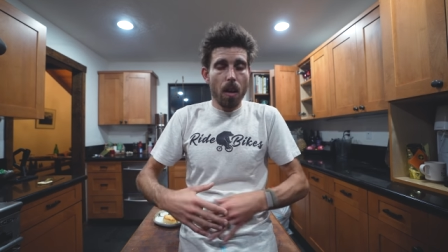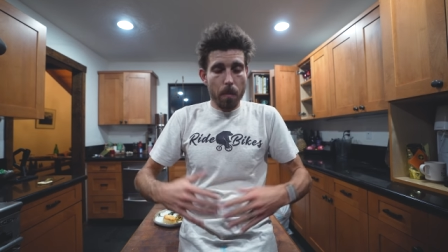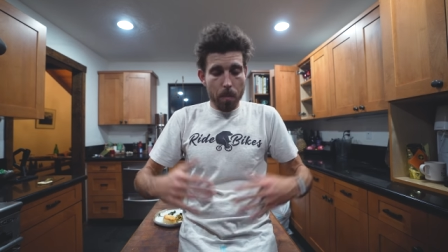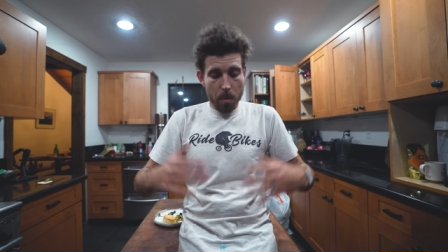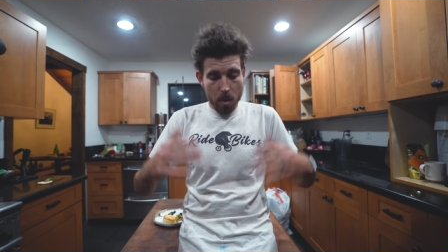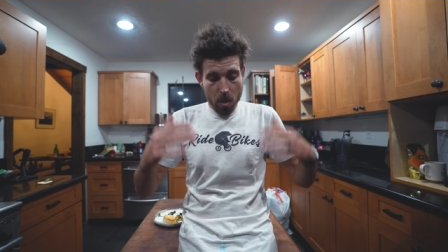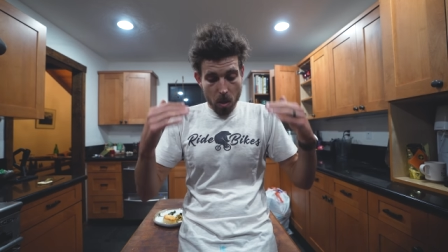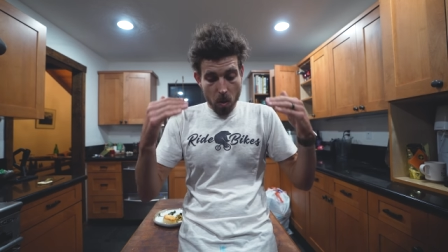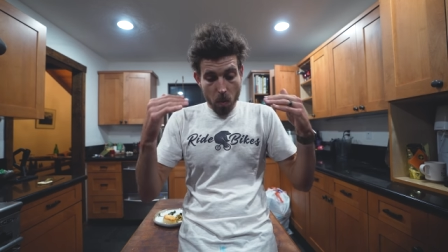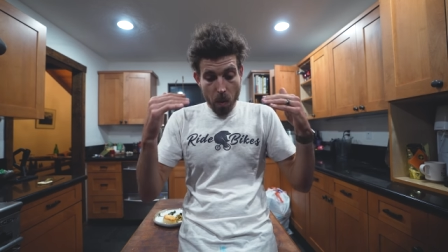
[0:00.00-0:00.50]

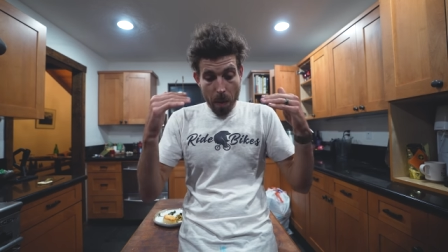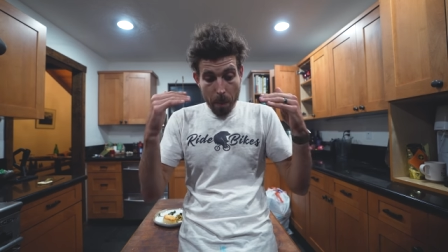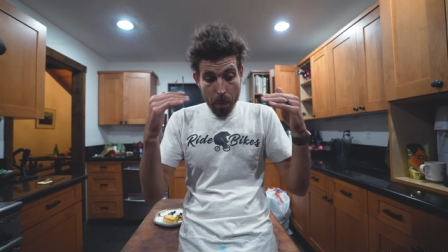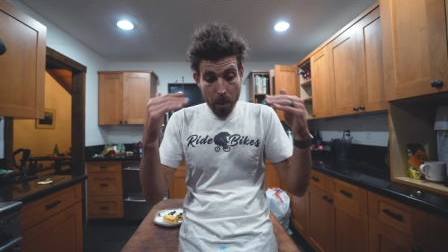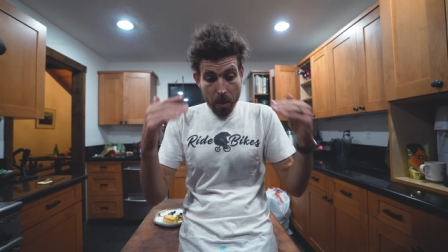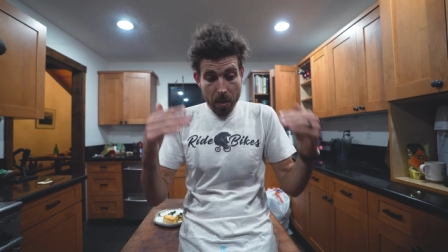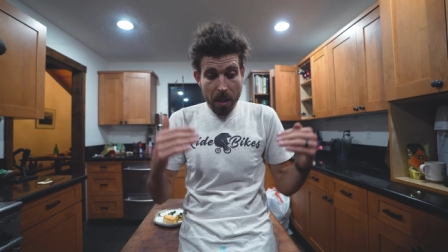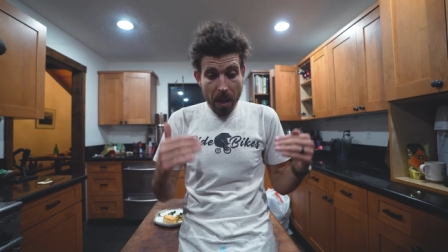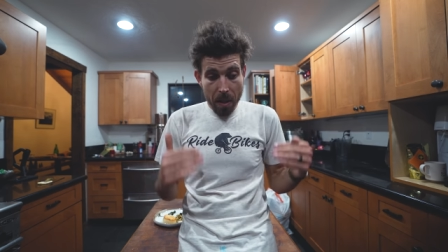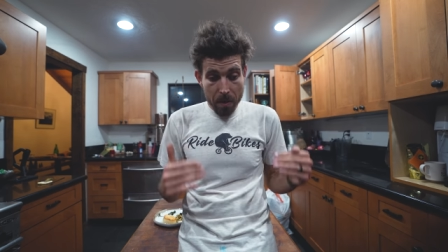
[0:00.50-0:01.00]
But so we
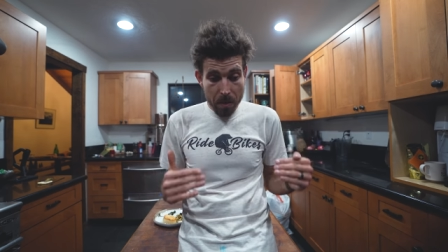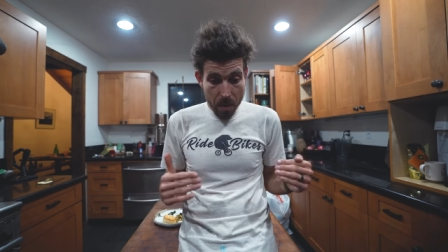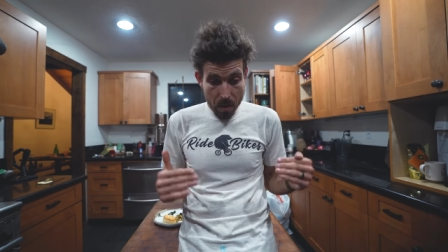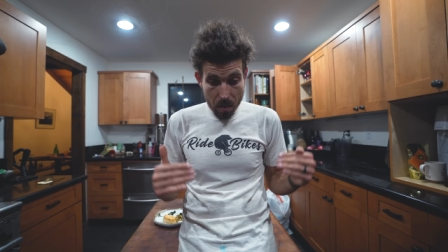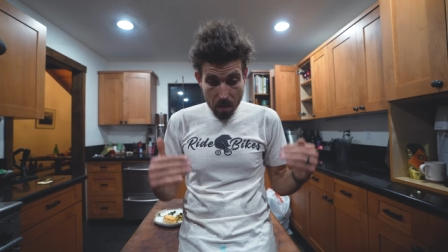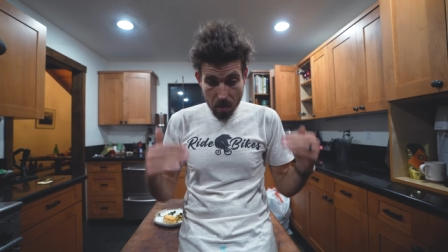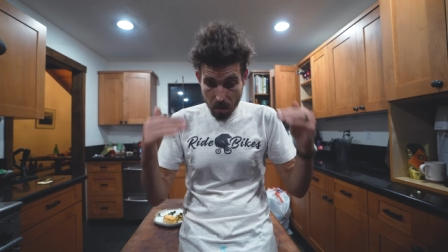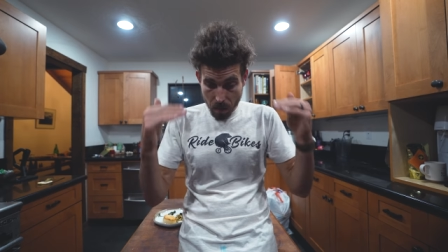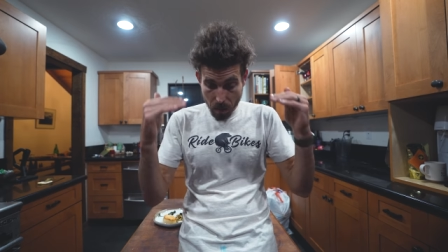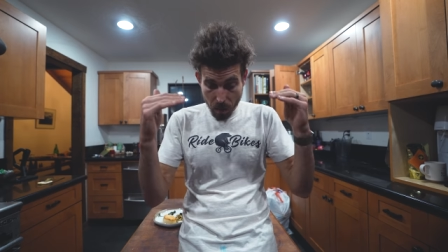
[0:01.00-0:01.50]
put down
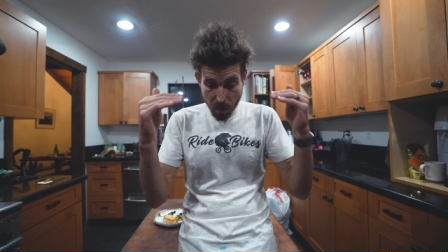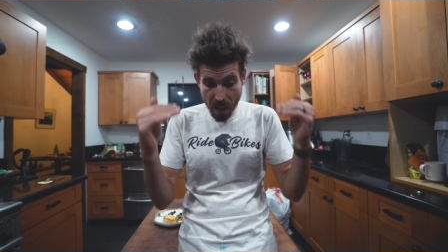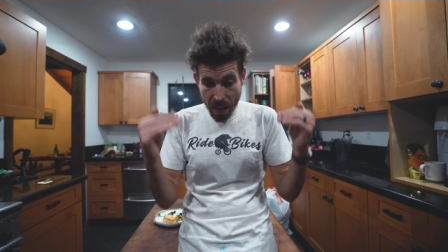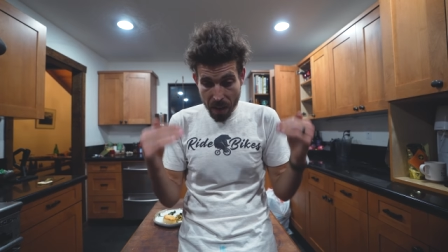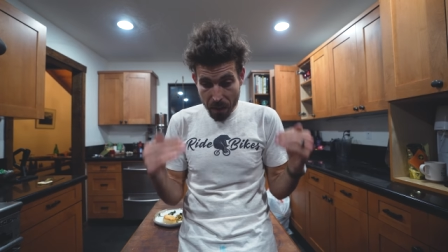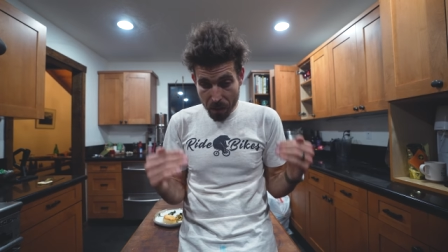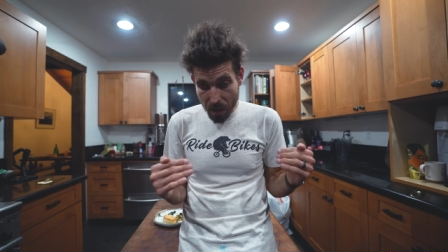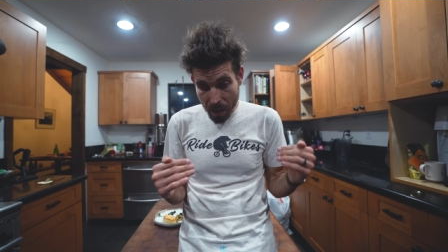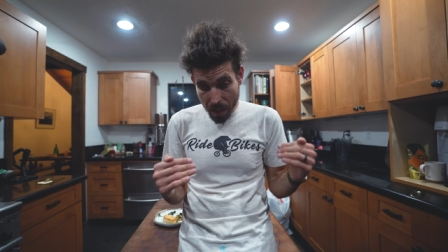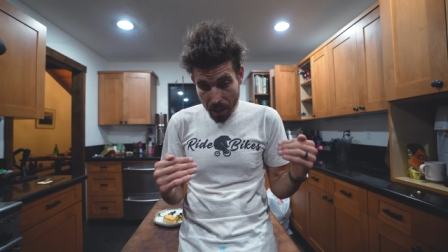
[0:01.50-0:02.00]
these
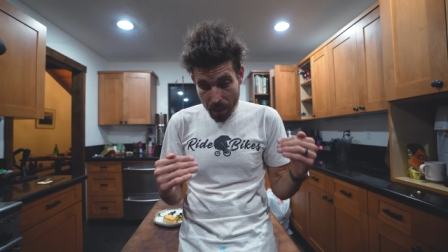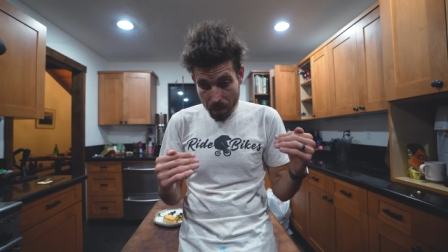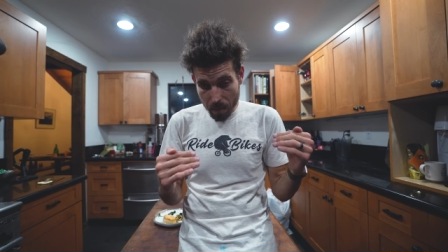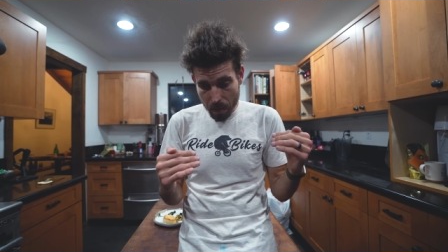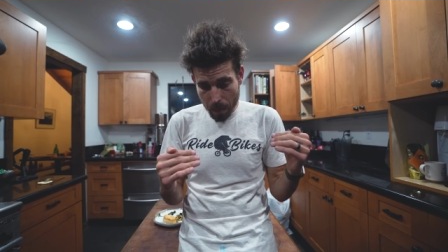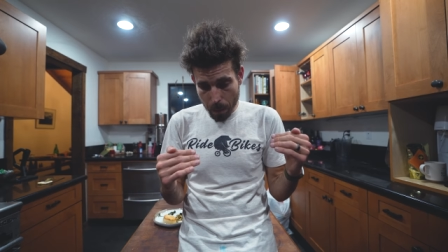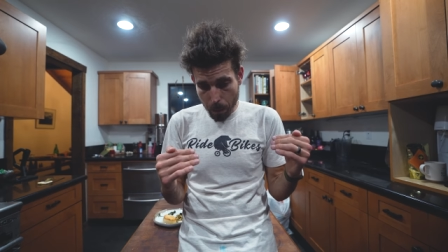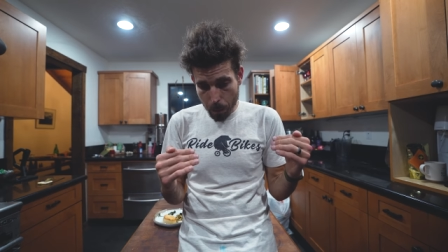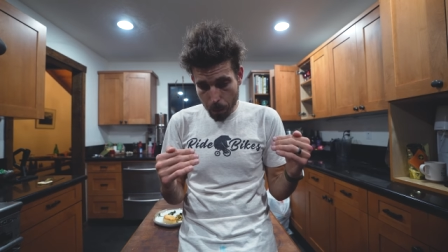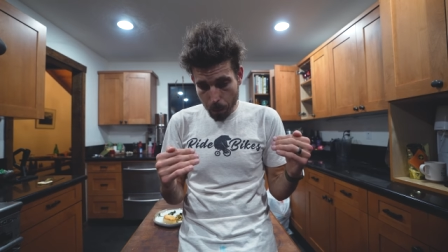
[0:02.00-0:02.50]
five
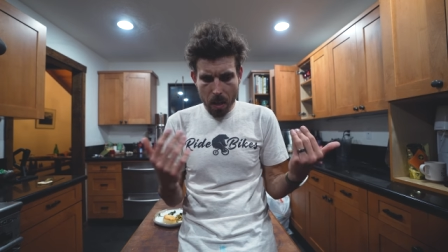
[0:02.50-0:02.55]
things.